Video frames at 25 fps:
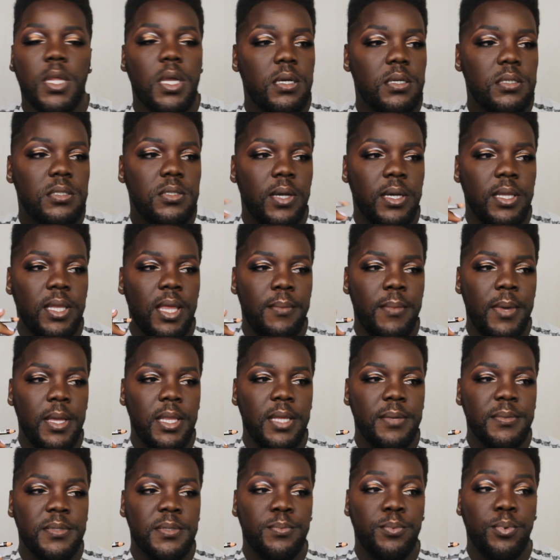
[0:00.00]
So I line my
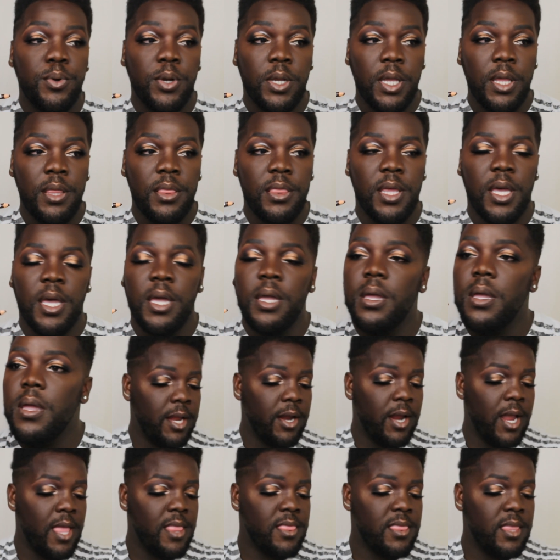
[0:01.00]
lips pretty thick,
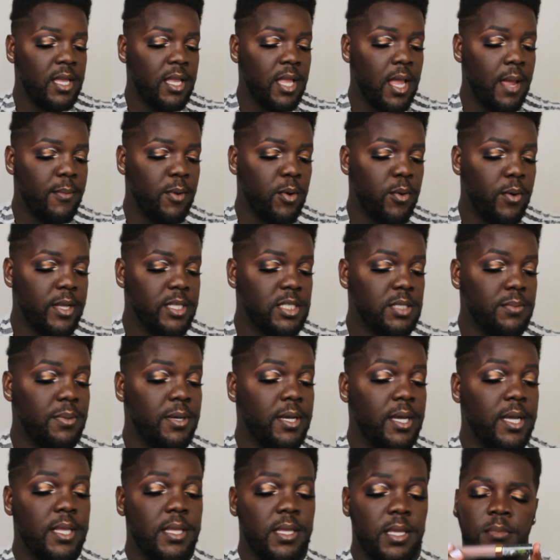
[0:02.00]
and then I'm going to
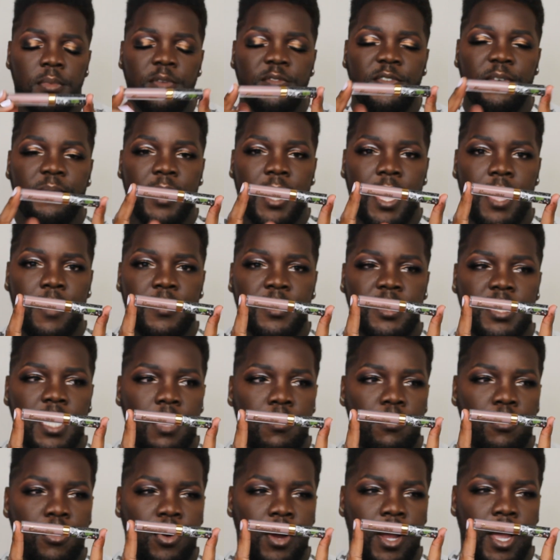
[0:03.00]
put from the
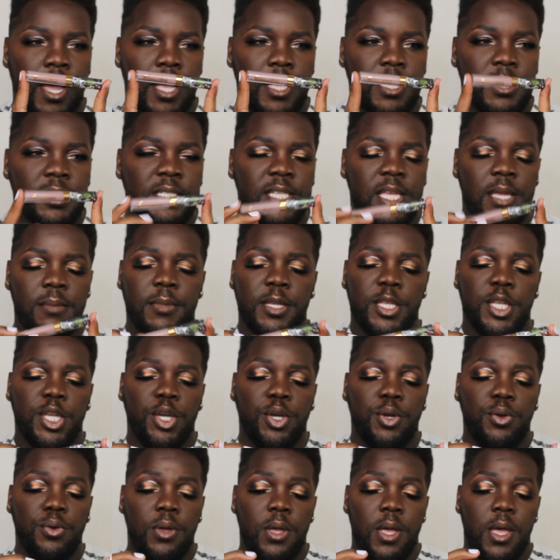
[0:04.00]
Amazon brand See My
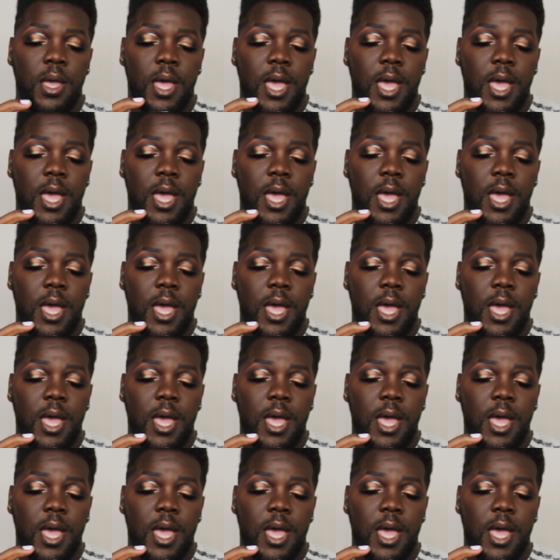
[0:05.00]
Do,